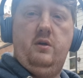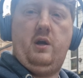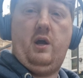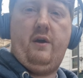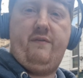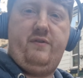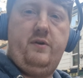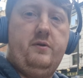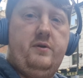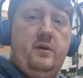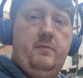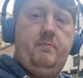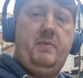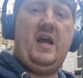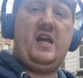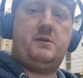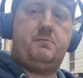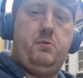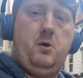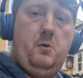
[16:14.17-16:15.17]
a few of the
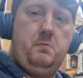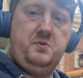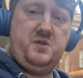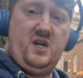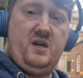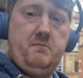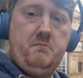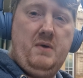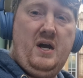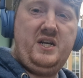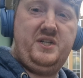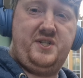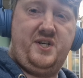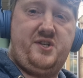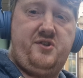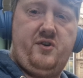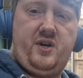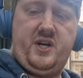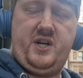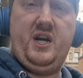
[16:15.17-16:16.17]
best pubs in
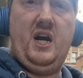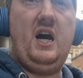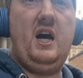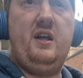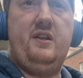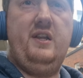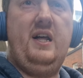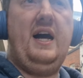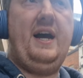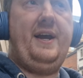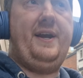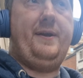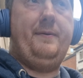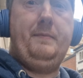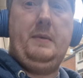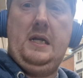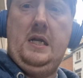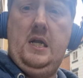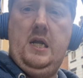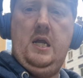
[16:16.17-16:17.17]
Manchester, I can't lie,
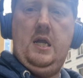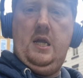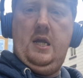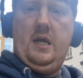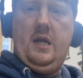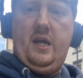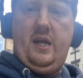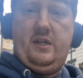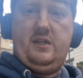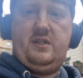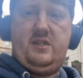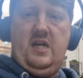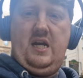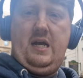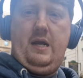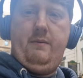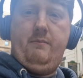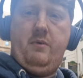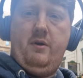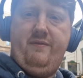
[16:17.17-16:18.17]
it's
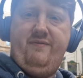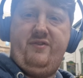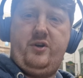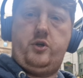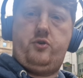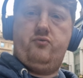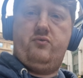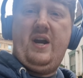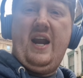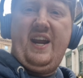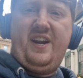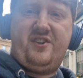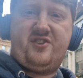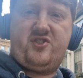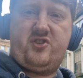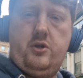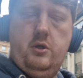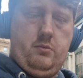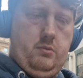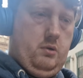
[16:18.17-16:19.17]
time for
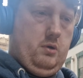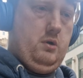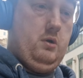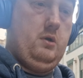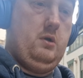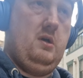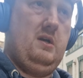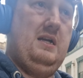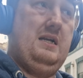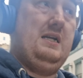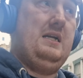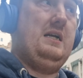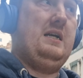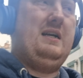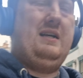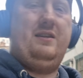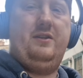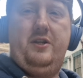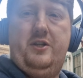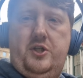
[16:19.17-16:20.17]
Greggs.
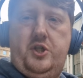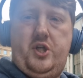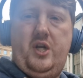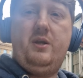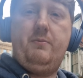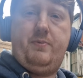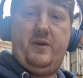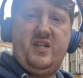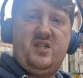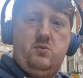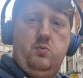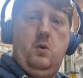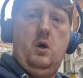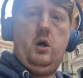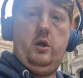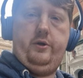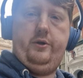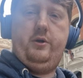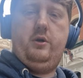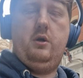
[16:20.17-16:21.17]
The cheapest
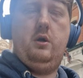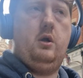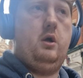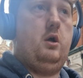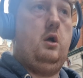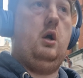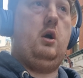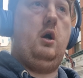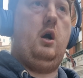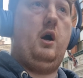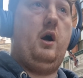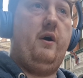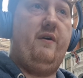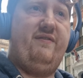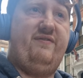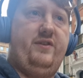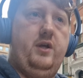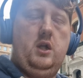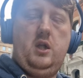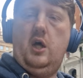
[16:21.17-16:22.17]
one
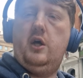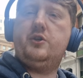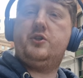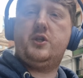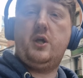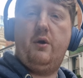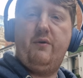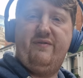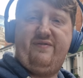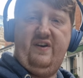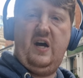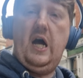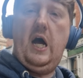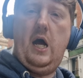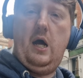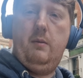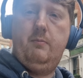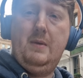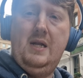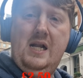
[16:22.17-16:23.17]
of the lot so
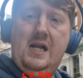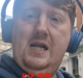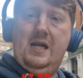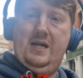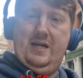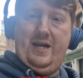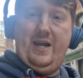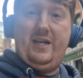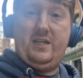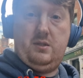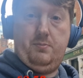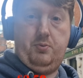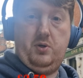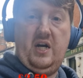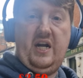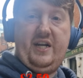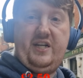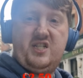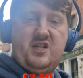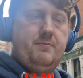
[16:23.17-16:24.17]
far. Here's the
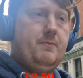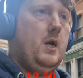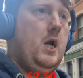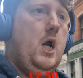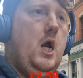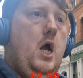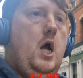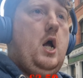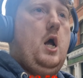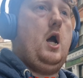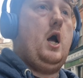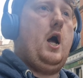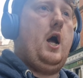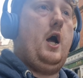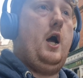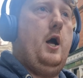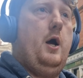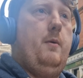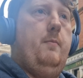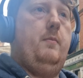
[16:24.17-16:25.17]
price.
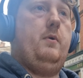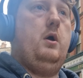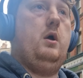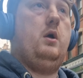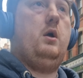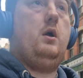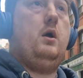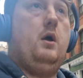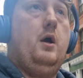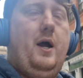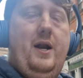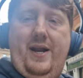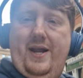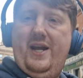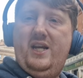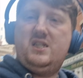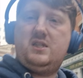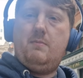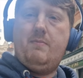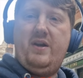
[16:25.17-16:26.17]
And
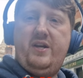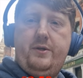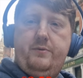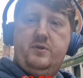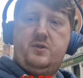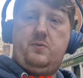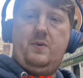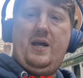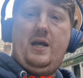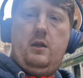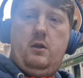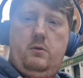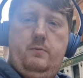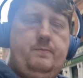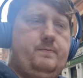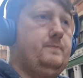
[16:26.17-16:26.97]
here's the menu as well.